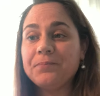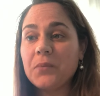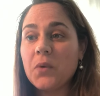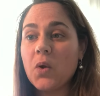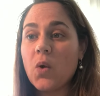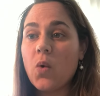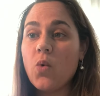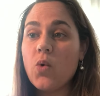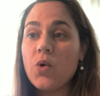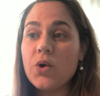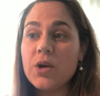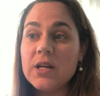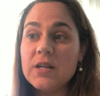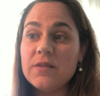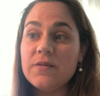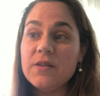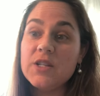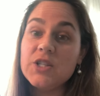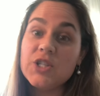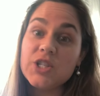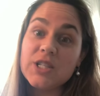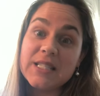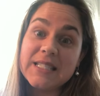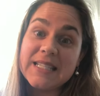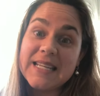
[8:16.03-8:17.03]
Or even
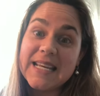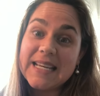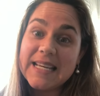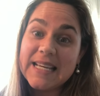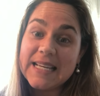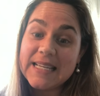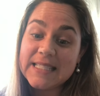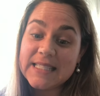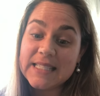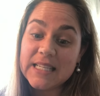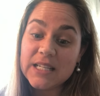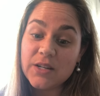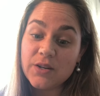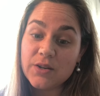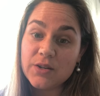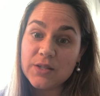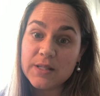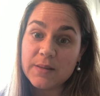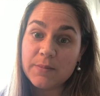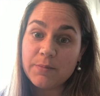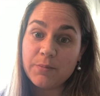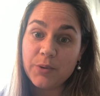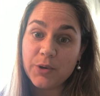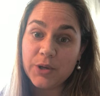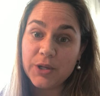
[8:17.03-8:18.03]
just taking stickers
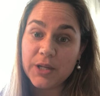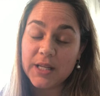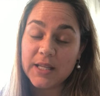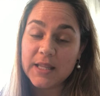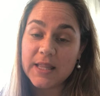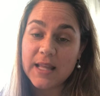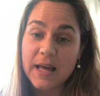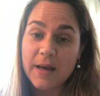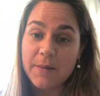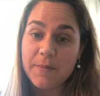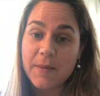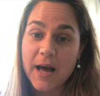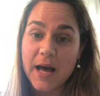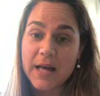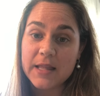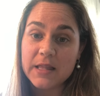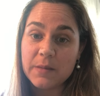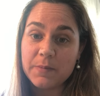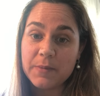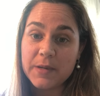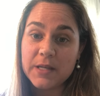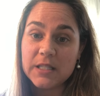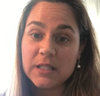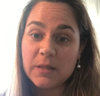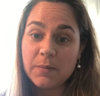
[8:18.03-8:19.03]
and putting them on the
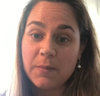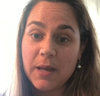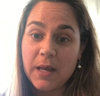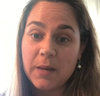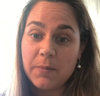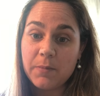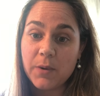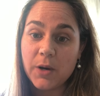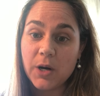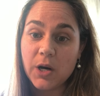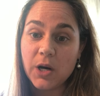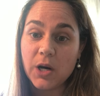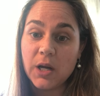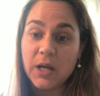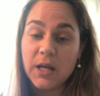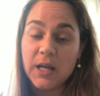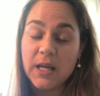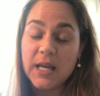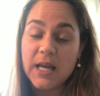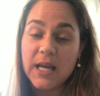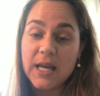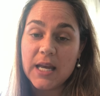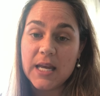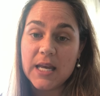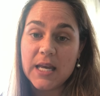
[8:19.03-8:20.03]
piece of paper
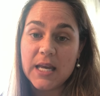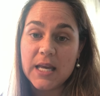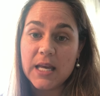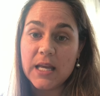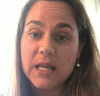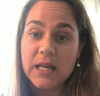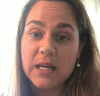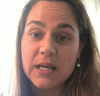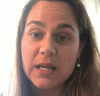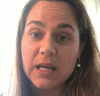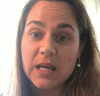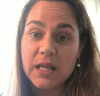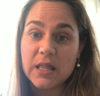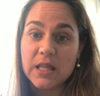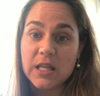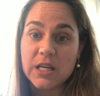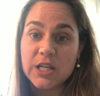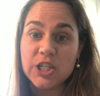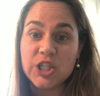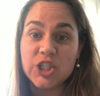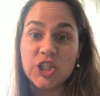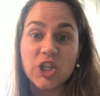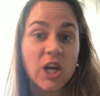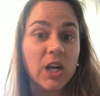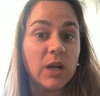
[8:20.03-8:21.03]
in the
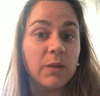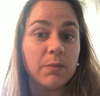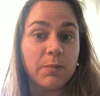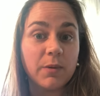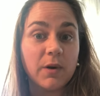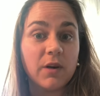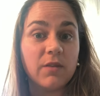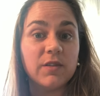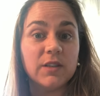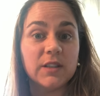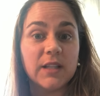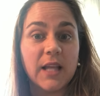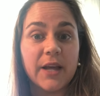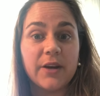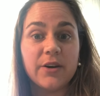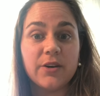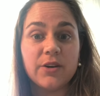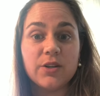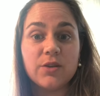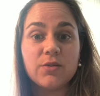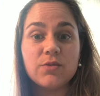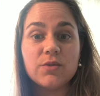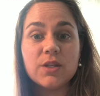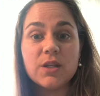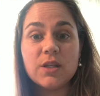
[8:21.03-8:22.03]
shape of a letter
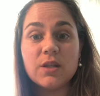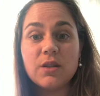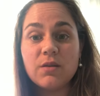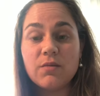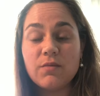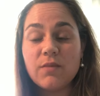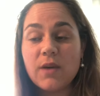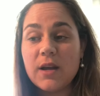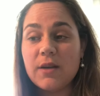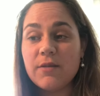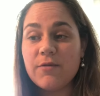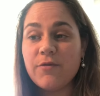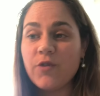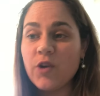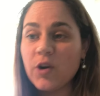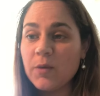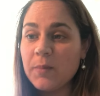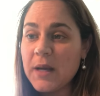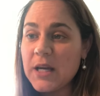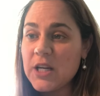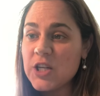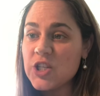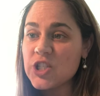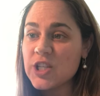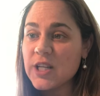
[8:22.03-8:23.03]
using the right
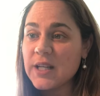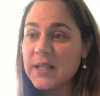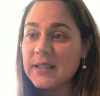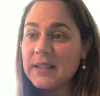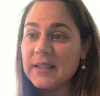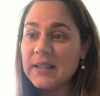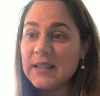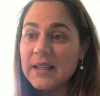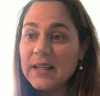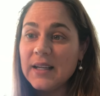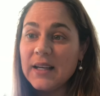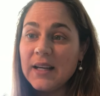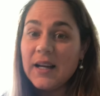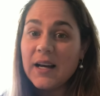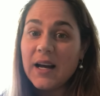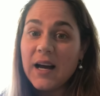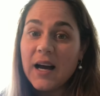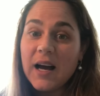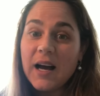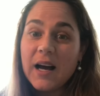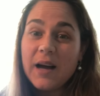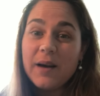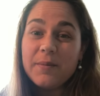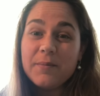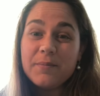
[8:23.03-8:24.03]
formation.
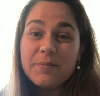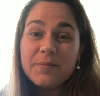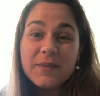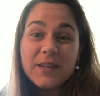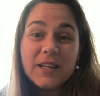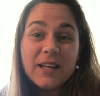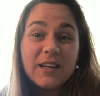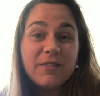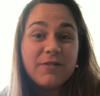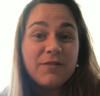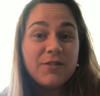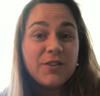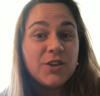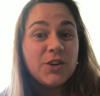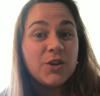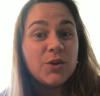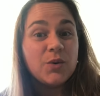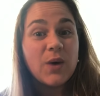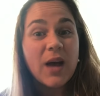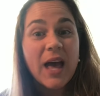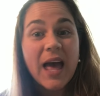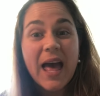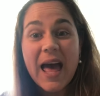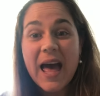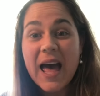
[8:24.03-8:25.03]
If you
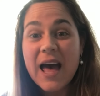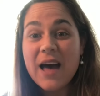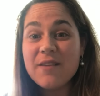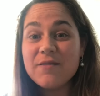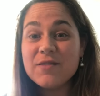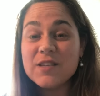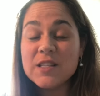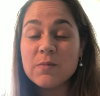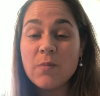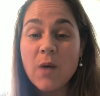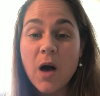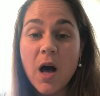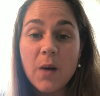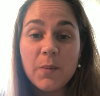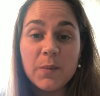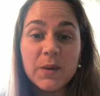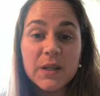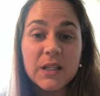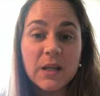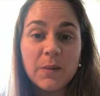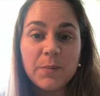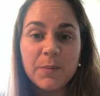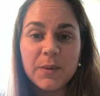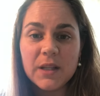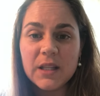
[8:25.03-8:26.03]
have small
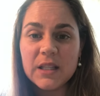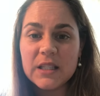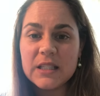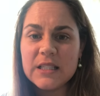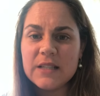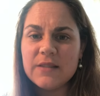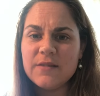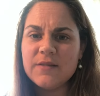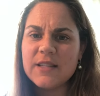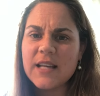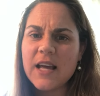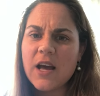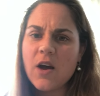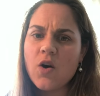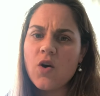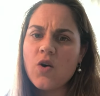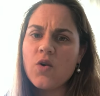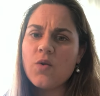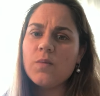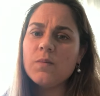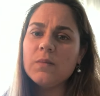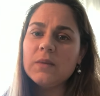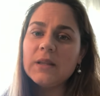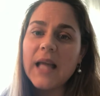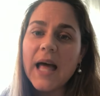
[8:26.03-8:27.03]
manipulatives at
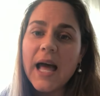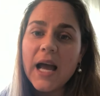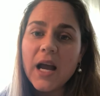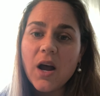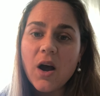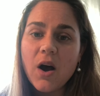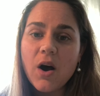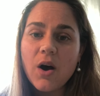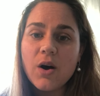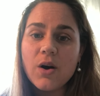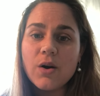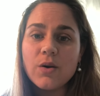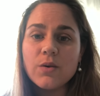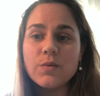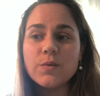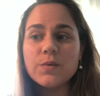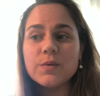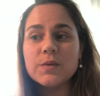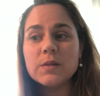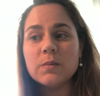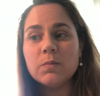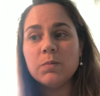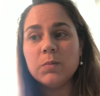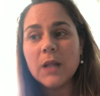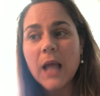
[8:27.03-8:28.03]
home,
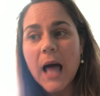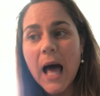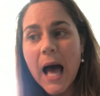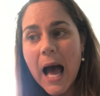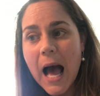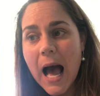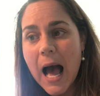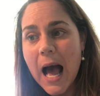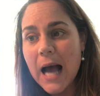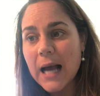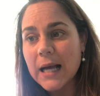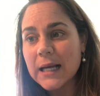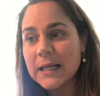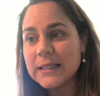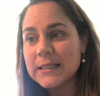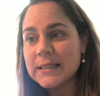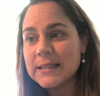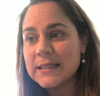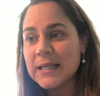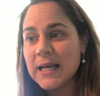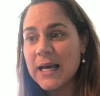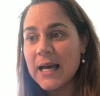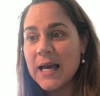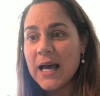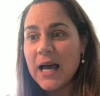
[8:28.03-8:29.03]
Legos,
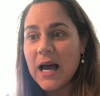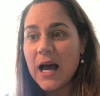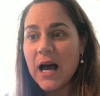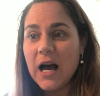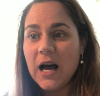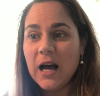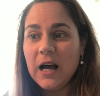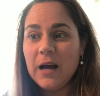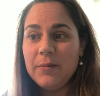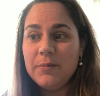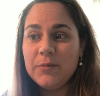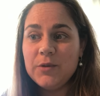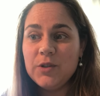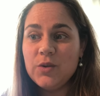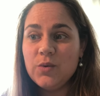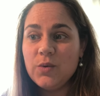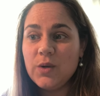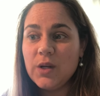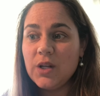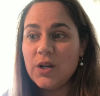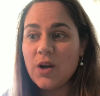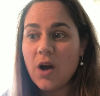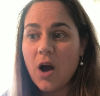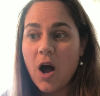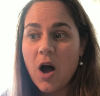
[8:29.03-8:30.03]
blocks, you
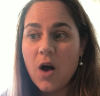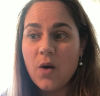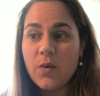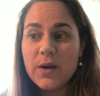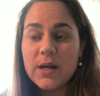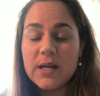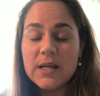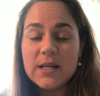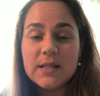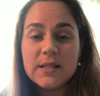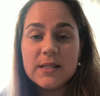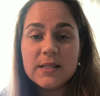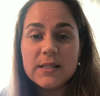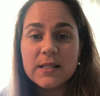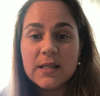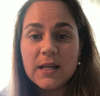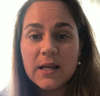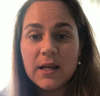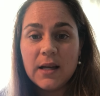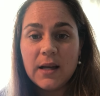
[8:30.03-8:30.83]
can always